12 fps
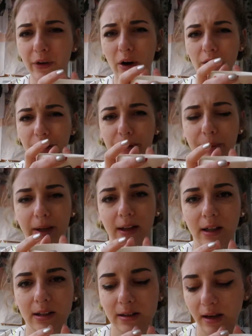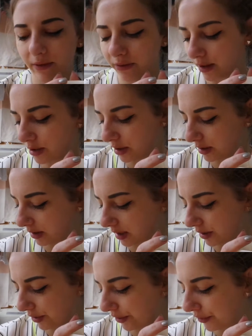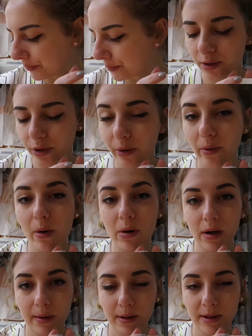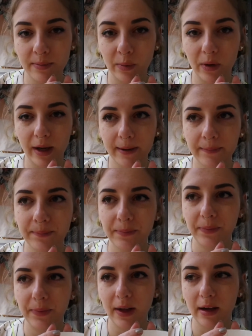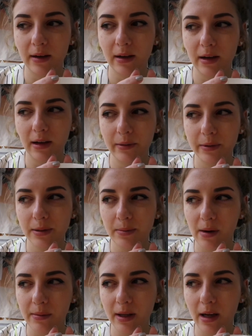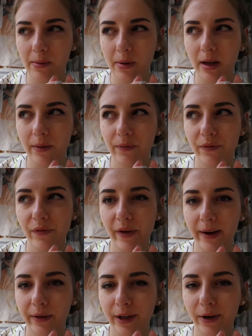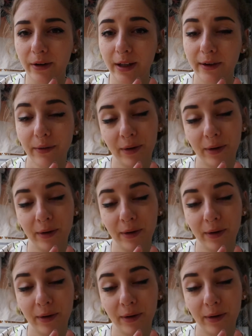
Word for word: for all her weekly stuff that she's got to do. So I woke up this morning. Uh, it was probably, I wake up fairly early,